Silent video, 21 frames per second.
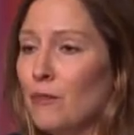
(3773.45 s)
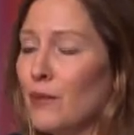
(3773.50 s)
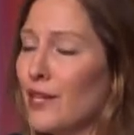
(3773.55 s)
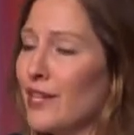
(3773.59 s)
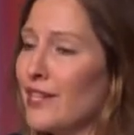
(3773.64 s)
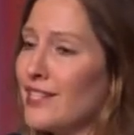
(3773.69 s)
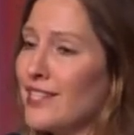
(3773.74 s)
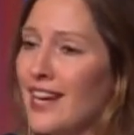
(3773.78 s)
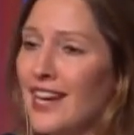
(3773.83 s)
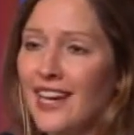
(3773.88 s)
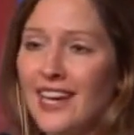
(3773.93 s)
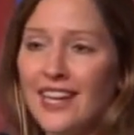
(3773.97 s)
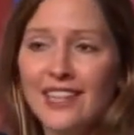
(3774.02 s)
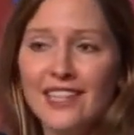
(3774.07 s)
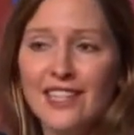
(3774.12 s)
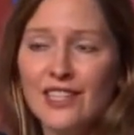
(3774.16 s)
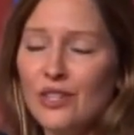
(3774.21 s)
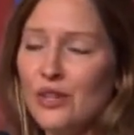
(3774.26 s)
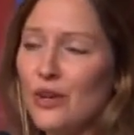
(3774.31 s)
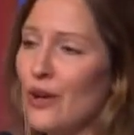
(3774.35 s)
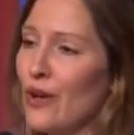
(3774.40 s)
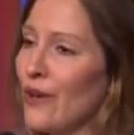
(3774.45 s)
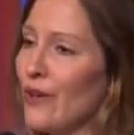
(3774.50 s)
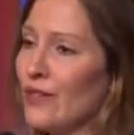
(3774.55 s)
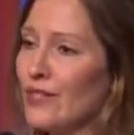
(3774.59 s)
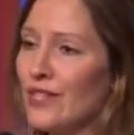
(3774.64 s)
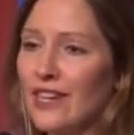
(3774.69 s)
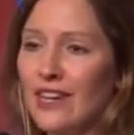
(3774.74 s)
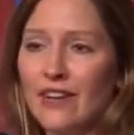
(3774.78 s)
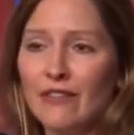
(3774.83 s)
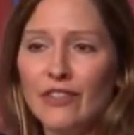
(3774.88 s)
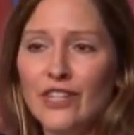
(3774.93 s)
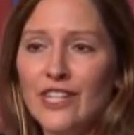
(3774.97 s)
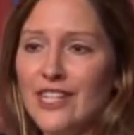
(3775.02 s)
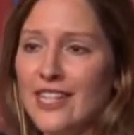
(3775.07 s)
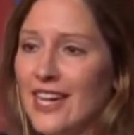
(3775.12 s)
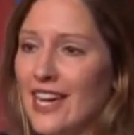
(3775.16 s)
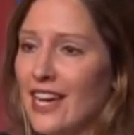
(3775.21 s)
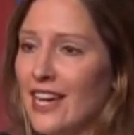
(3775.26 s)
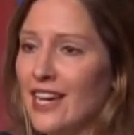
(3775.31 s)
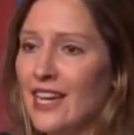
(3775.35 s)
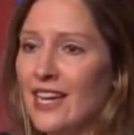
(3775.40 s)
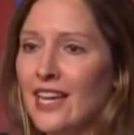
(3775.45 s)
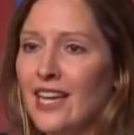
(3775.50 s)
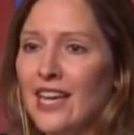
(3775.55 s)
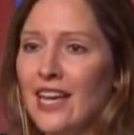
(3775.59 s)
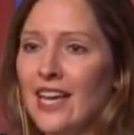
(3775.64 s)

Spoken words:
because I get these calls every day,